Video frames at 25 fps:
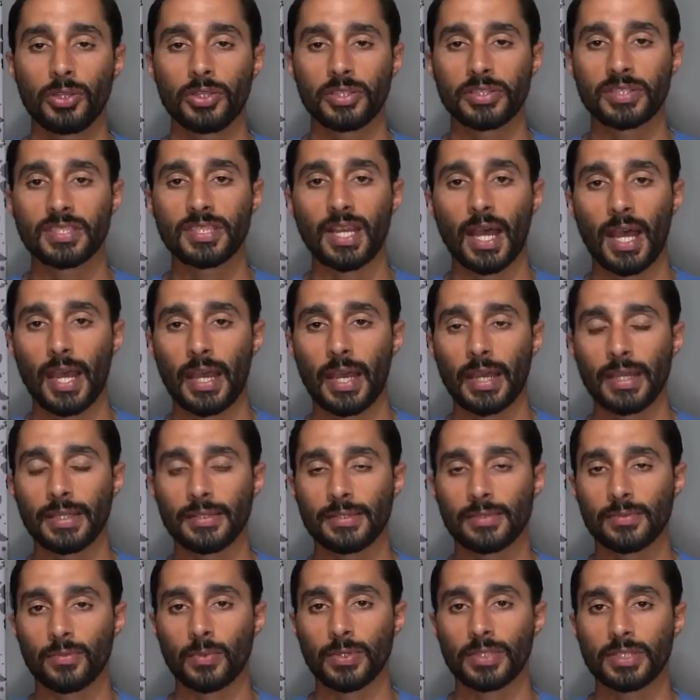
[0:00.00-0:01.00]
the
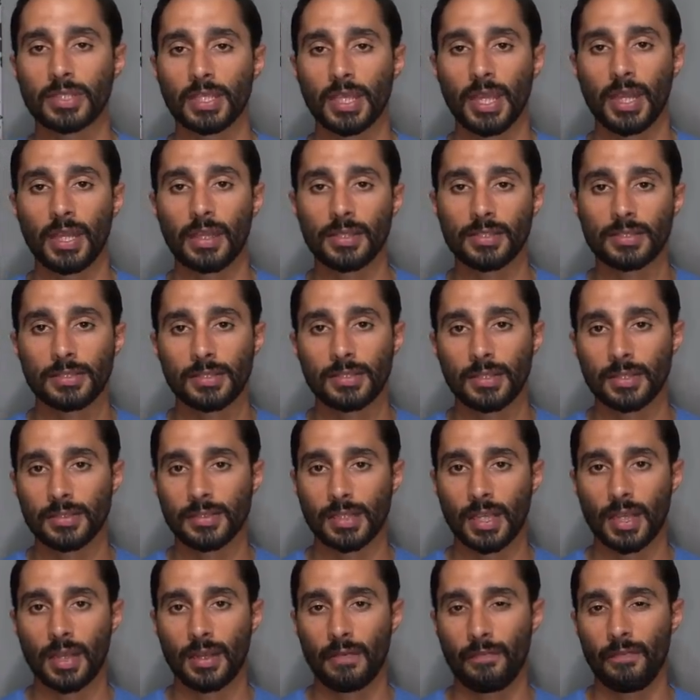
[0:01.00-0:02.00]
sides, once again, it's, it's
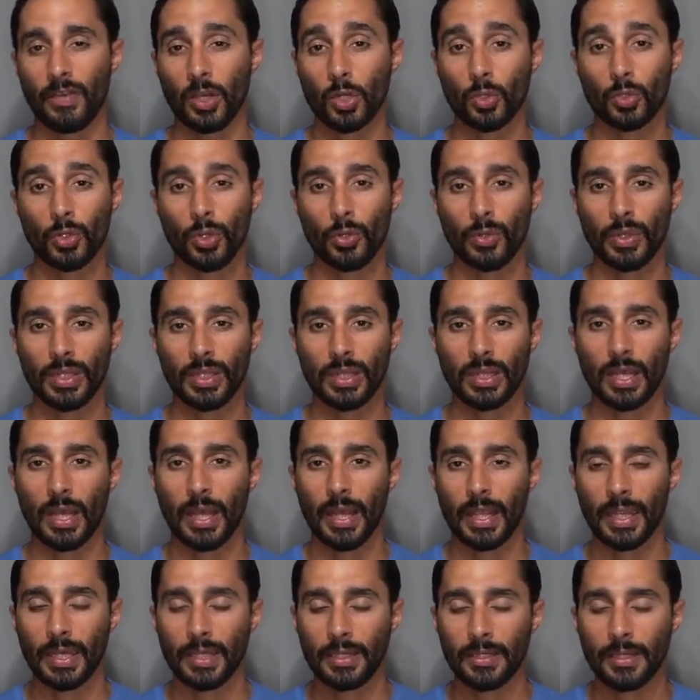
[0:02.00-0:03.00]
kind of velcro
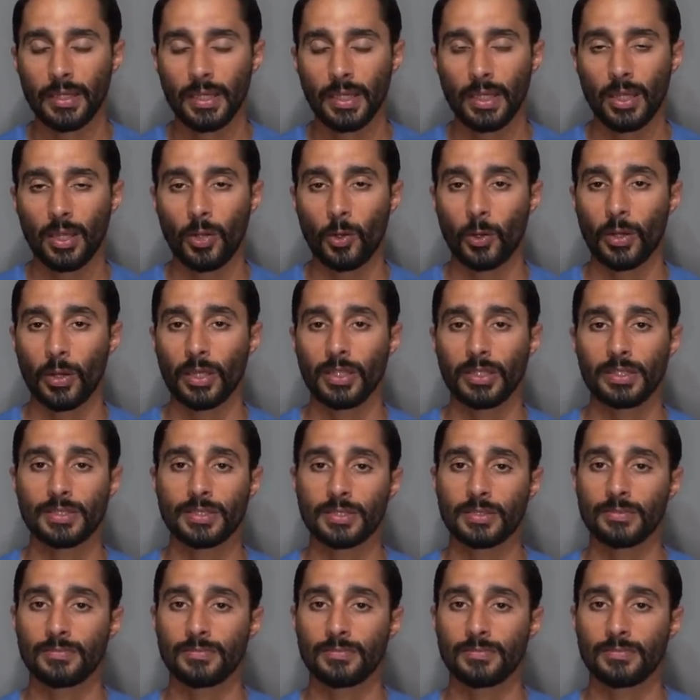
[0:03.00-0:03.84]
lined, or at least